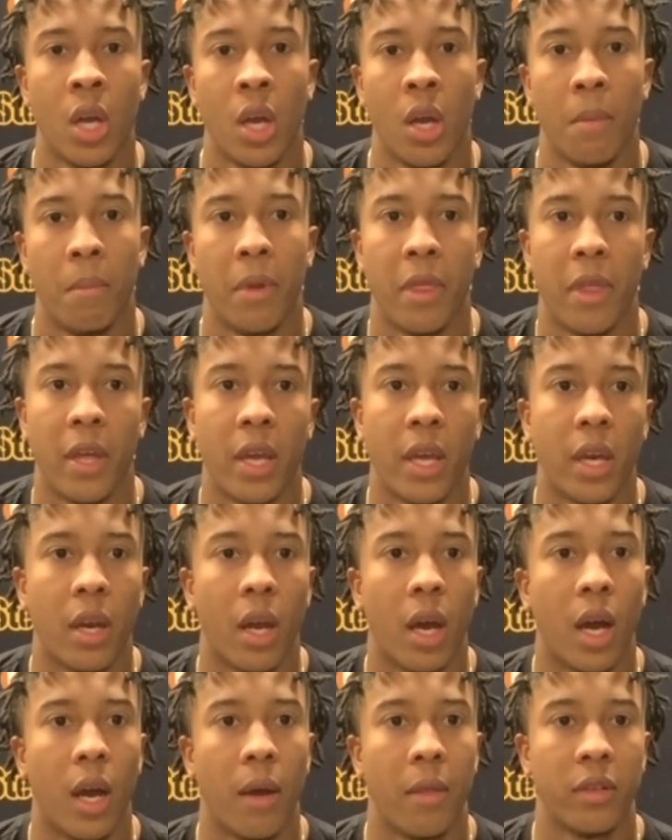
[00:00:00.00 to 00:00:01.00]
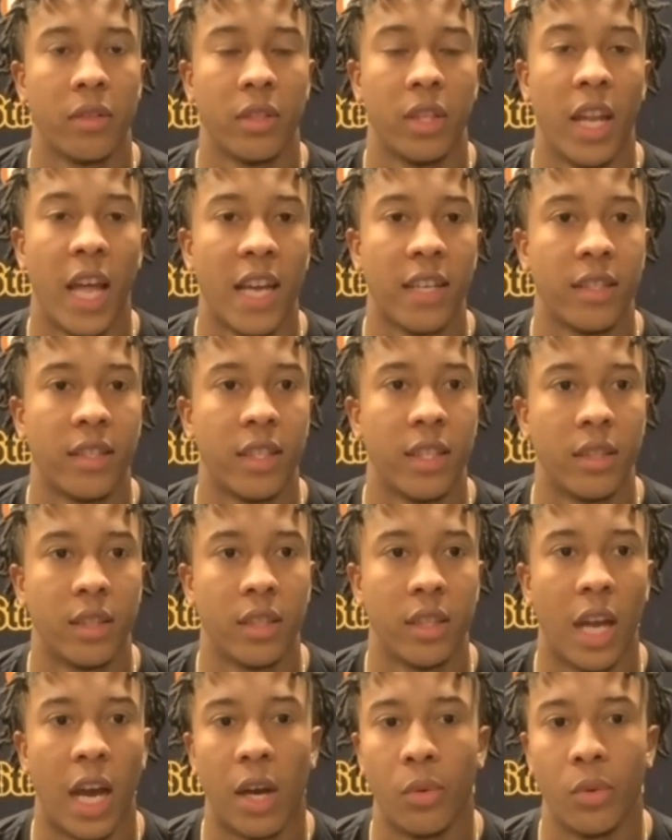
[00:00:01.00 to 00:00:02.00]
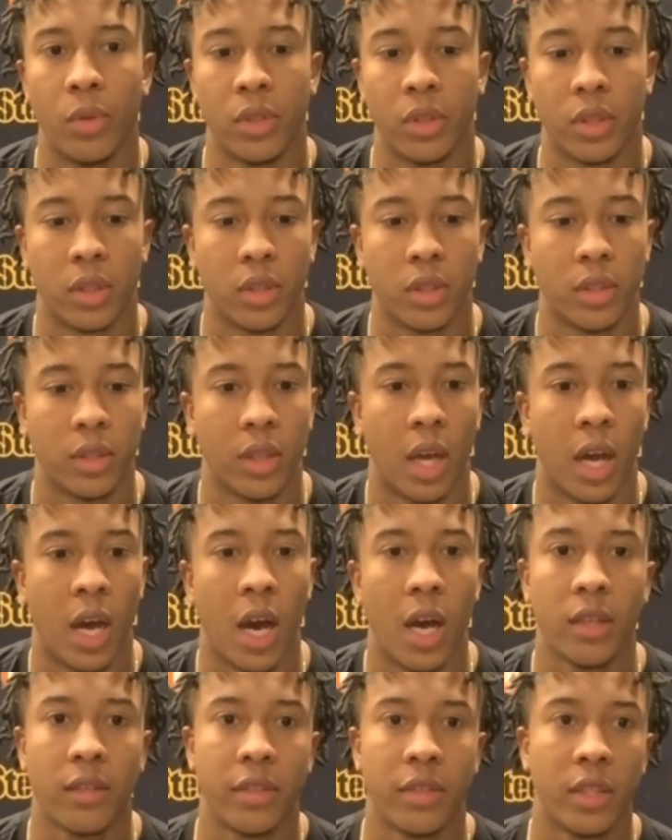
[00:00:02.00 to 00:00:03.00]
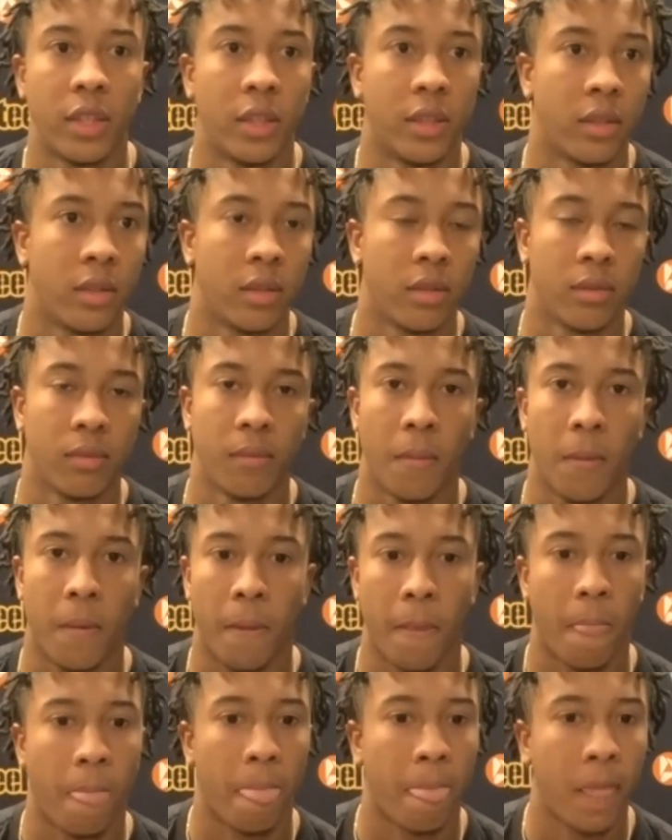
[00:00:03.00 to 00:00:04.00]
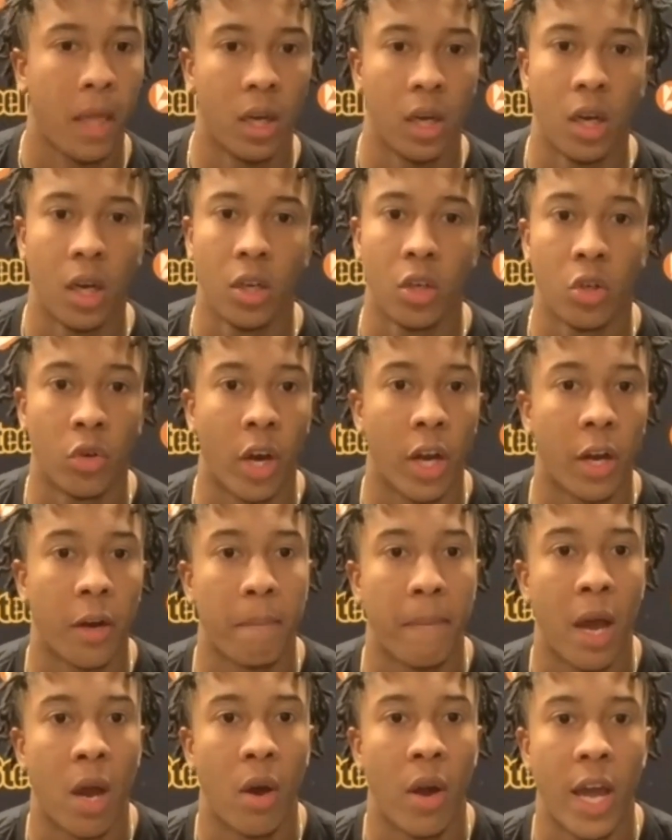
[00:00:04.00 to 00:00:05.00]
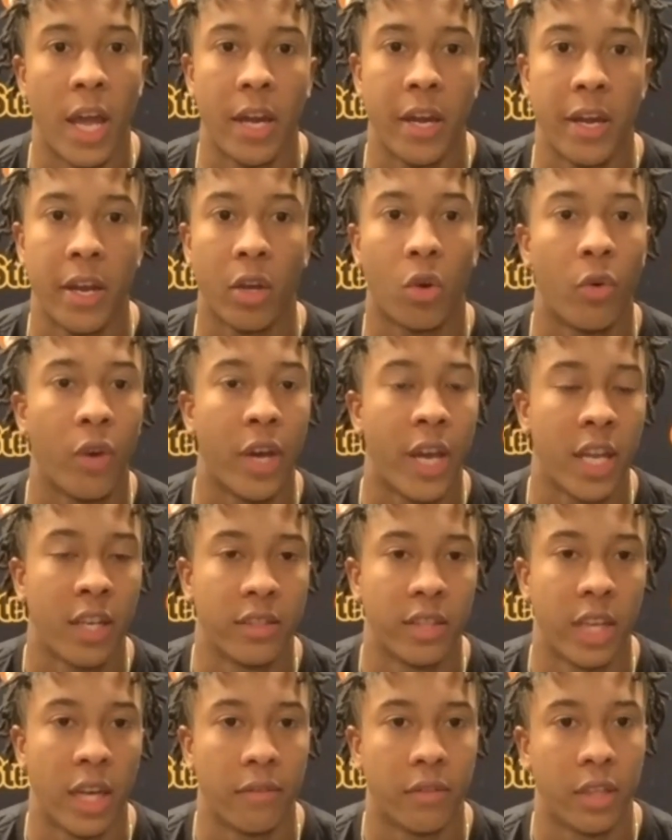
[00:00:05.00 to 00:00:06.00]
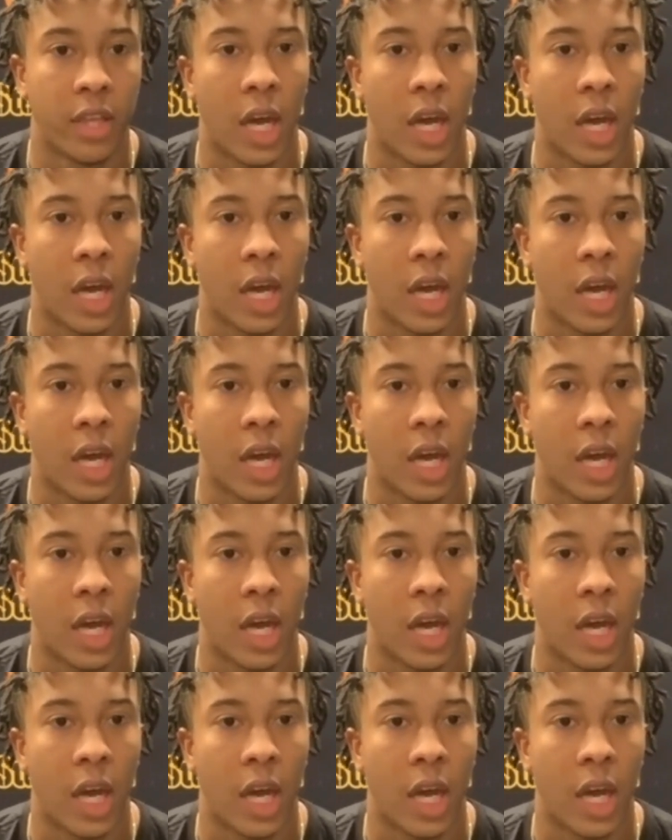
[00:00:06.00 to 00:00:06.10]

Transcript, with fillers: But then uh, this last season, I was honestly a, a great amount at nickel and safety.